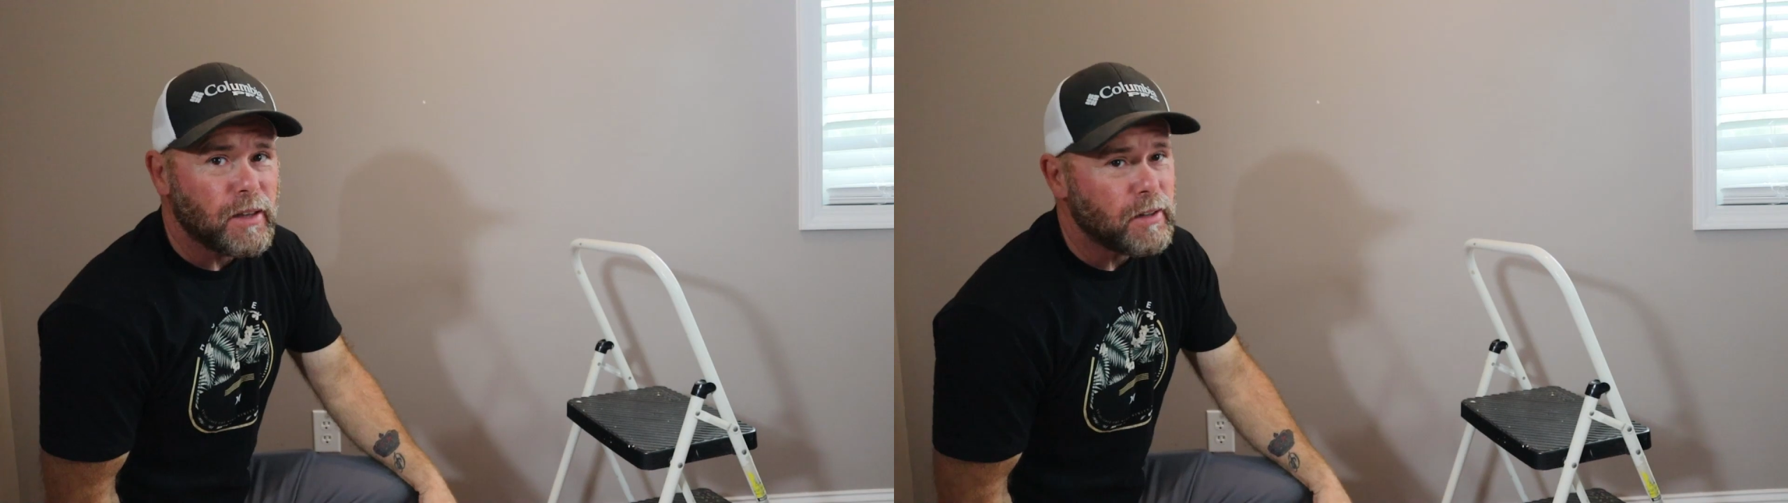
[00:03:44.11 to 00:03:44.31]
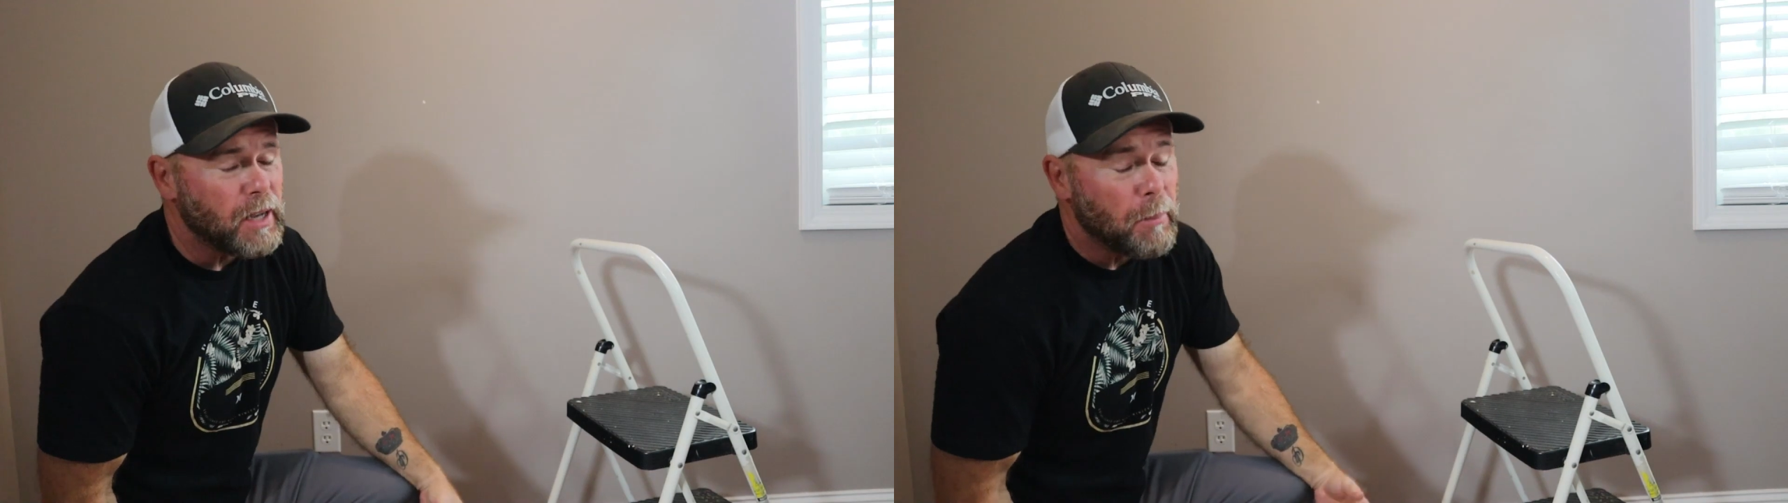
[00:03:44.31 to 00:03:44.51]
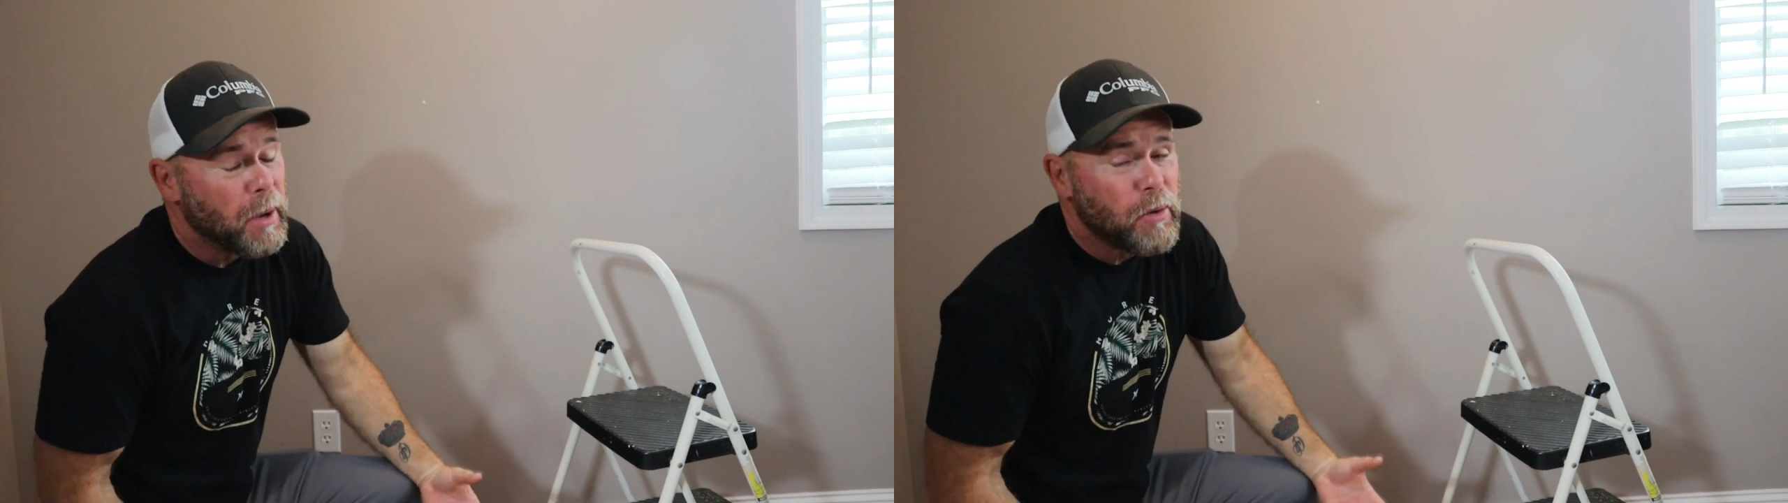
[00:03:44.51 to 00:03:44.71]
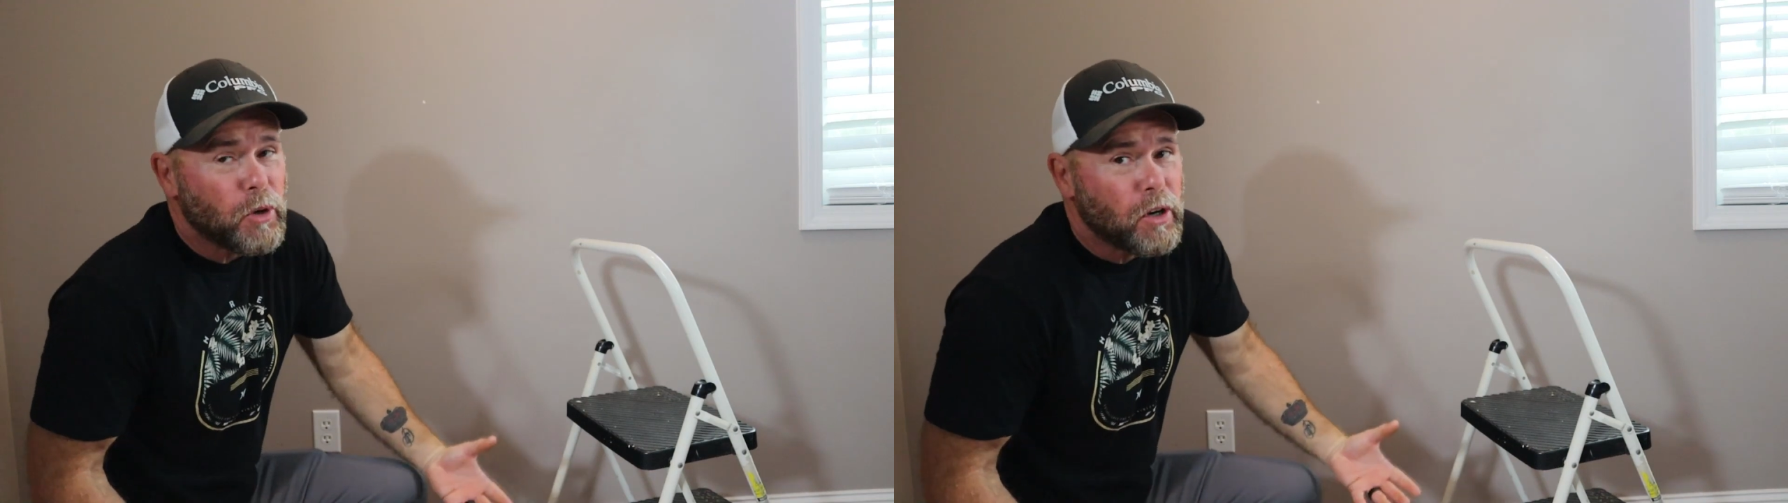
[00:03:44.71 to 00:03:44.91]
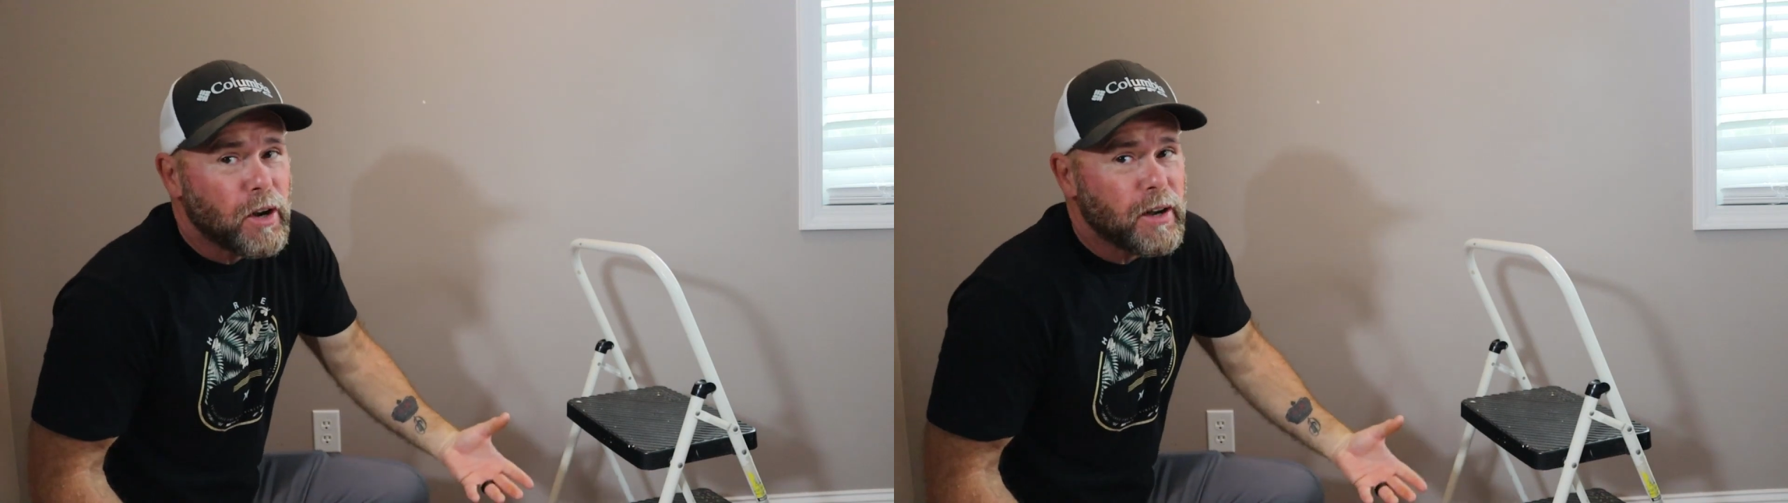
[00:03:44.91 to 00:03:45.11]
and I may
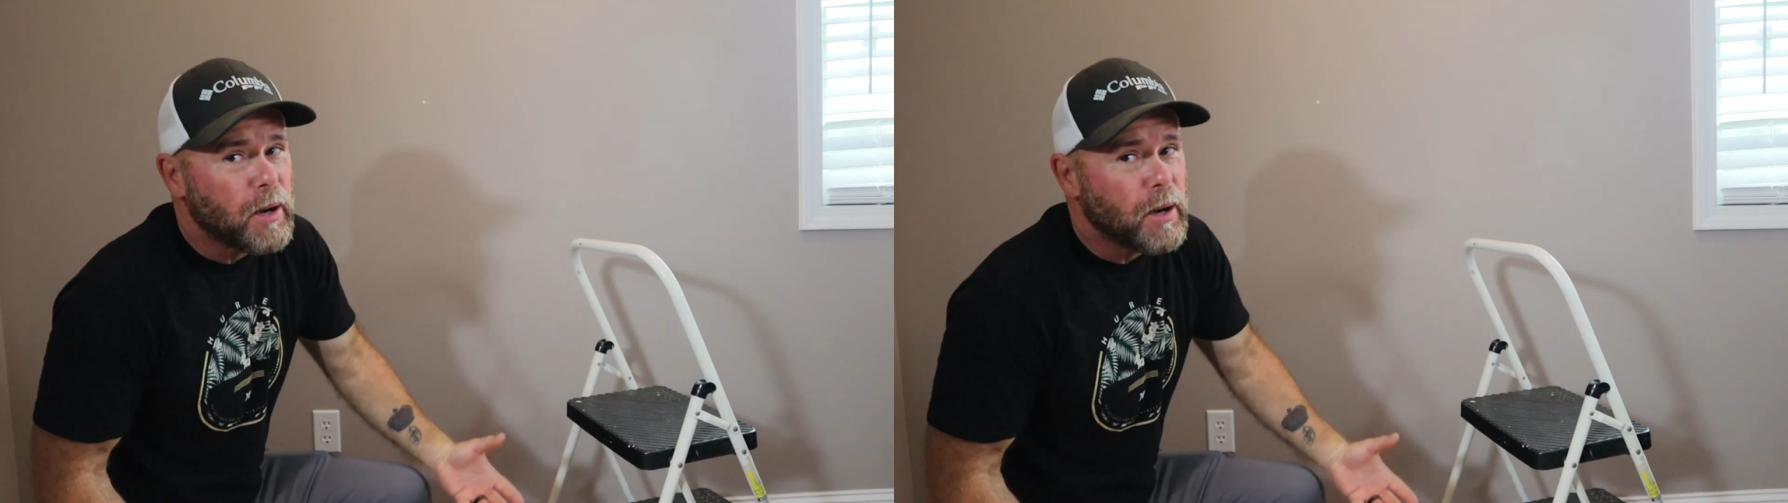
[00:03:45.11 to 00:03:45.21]
regret it.